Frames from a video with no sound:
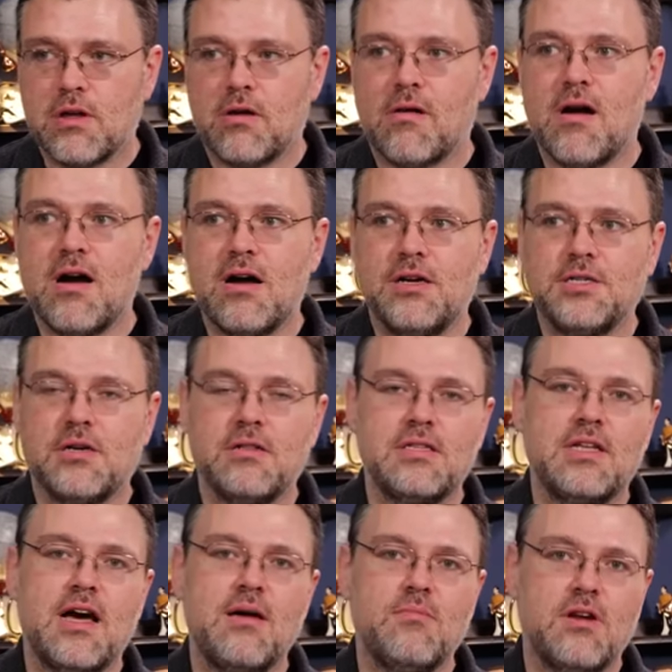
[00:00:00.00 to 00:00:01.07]
the garage all the
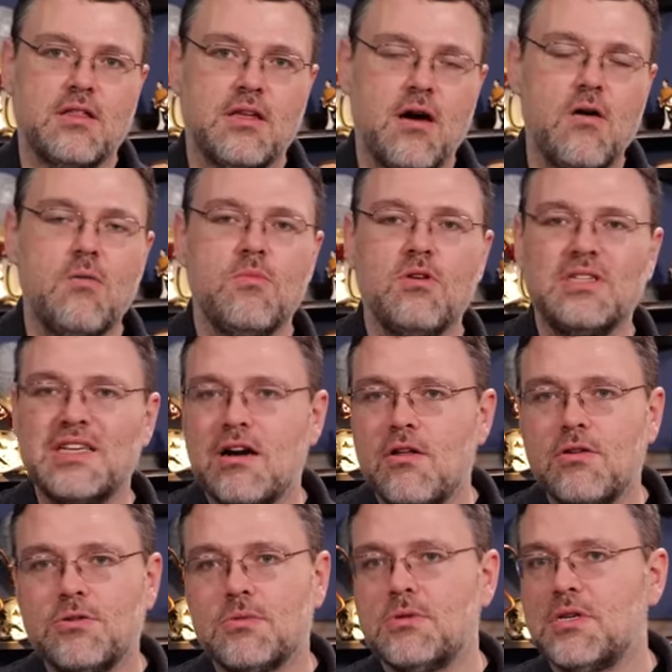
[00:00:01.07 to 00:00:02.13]
time but not the home you can set
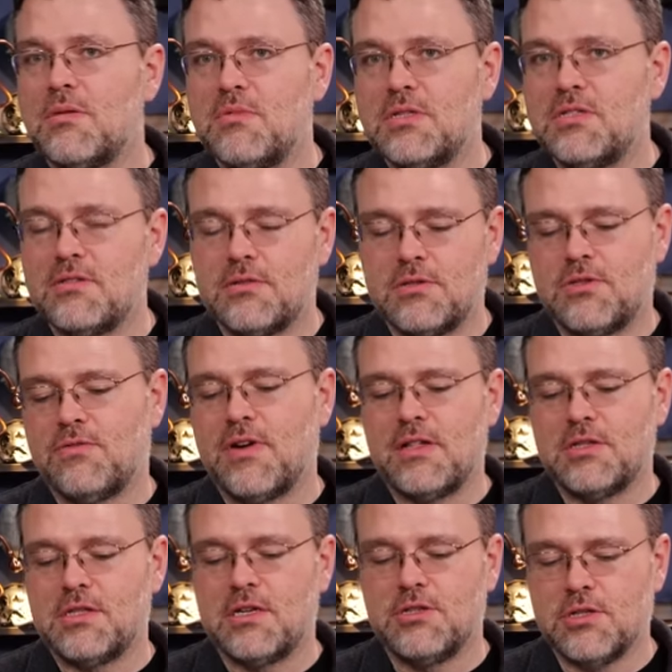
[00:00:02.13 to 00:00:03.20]
all those rules up in
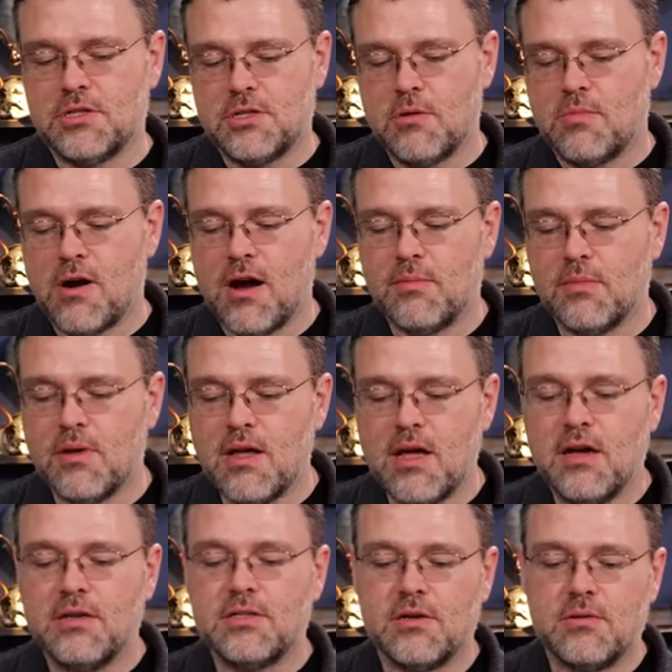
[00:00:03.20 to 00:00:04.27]
surveillance station no problem
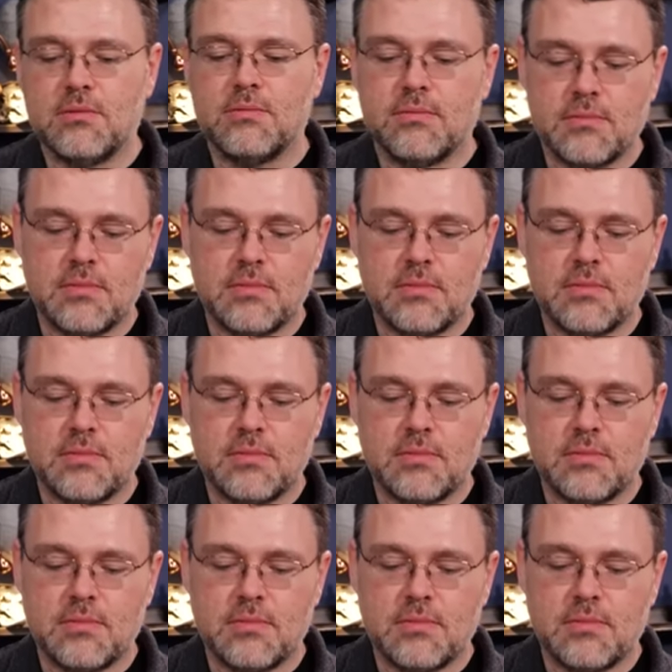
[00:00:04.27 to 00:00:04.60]
so